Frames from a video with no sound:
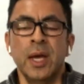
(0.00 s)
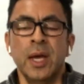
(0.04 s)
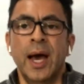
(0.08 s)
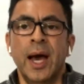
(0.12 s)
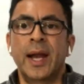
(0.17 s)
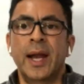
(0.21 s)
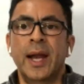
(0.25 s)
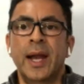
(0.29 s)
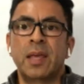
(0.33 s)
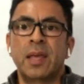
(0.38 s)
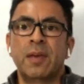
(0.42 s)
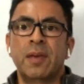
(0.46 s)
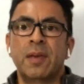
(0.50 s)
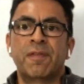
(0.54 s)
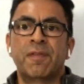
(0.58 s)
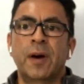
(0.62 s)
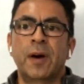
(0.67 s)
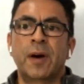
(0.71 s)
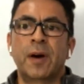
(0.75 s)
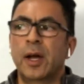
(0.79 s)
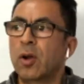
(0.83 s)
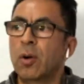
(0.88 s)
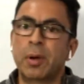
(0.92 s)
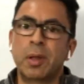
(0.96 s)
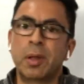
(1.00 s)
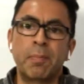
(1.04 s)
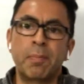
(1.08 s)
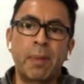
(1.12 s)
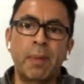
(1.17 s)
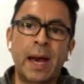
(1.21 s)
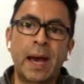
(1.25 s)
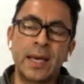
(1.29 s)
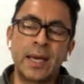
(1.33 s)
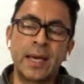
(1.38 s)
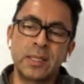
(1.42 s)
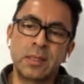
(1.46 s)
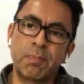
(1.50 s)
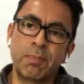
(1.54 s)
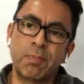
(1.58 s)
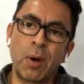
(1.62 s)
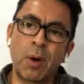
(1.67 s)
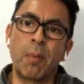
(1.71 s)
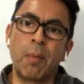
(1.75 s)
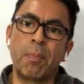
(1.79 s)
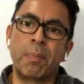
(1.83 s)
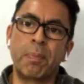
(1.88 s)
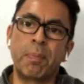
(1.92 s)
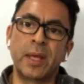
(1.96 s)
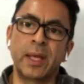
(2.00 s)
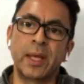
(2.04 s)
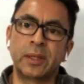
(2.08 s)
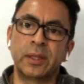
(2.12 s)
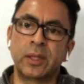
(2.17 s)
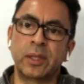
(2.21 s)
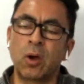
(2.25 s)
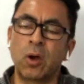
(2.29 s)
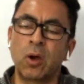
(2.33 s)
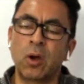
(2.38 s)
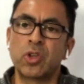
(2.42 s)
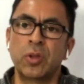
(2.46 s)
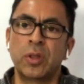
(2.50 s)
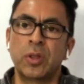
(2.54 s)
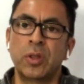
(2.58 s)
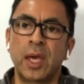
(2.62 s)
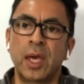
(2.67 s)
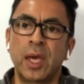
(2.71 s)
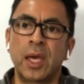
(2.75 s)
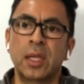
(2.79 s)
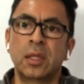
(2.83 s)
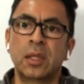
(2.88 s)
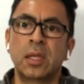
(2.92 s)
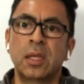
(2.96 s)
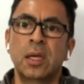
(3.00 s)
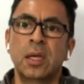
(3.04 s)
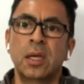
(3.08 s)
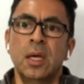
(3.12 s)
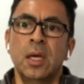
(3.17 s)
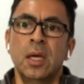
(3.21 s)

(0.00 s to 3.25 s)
And if nobody buys the property at the auction date